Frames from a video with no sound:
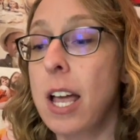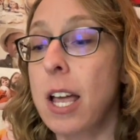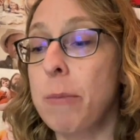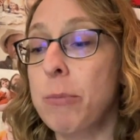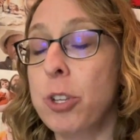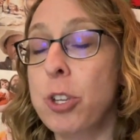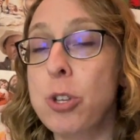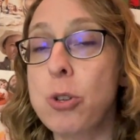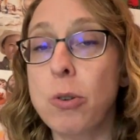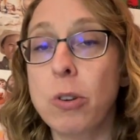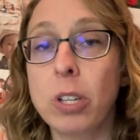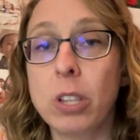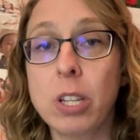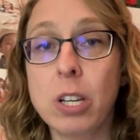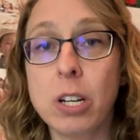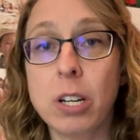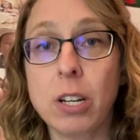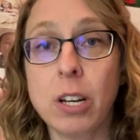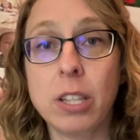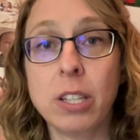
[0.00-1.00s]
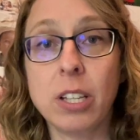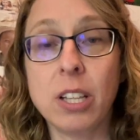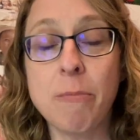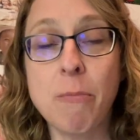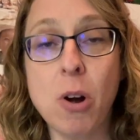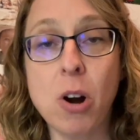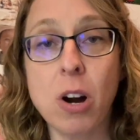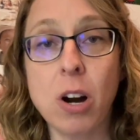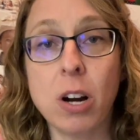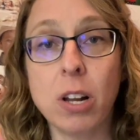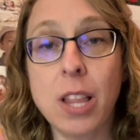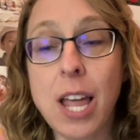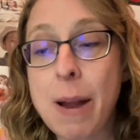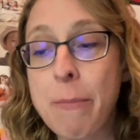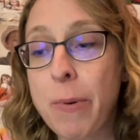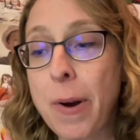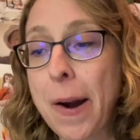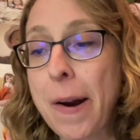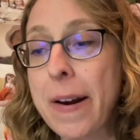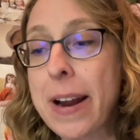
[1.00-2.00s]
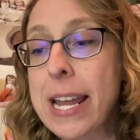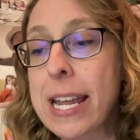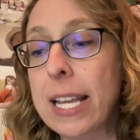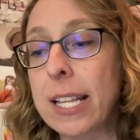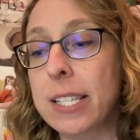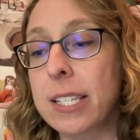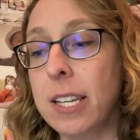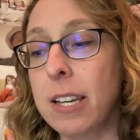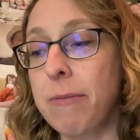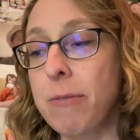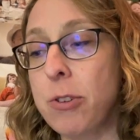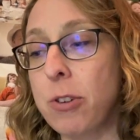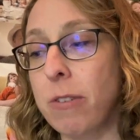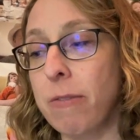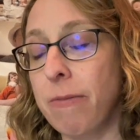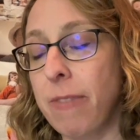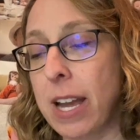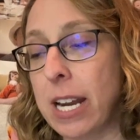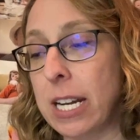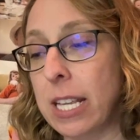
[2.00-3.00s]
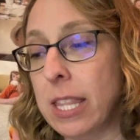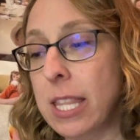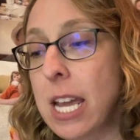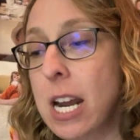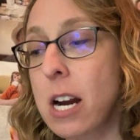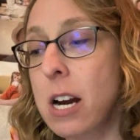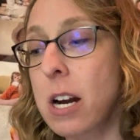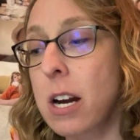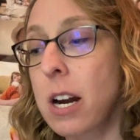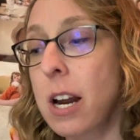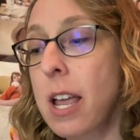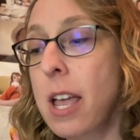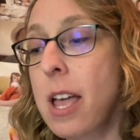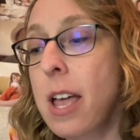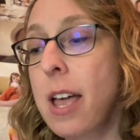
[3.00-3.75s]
So you could look on the Lamar library and see if you can find it there.